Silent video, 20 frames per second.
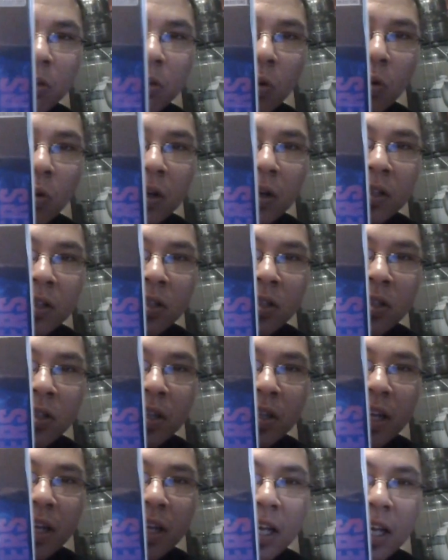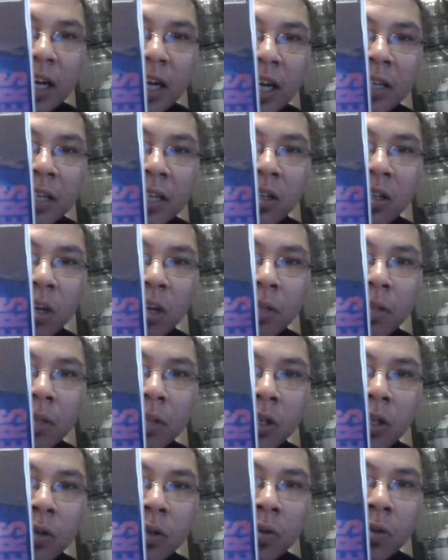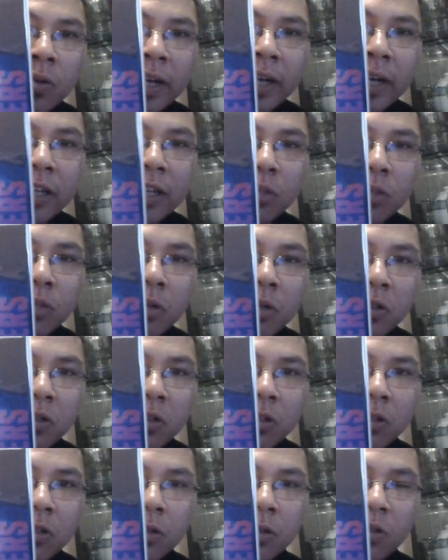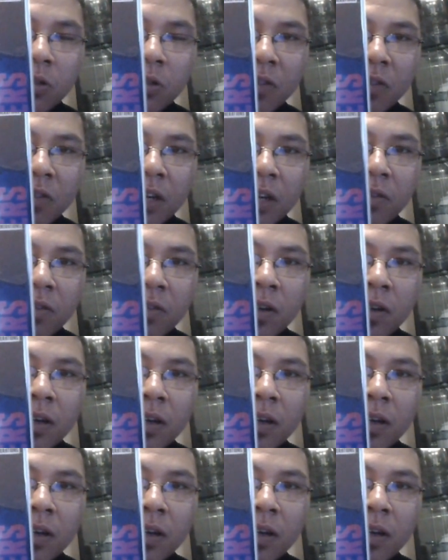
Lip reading: Wars, IDW, Hasbro exclusive cover.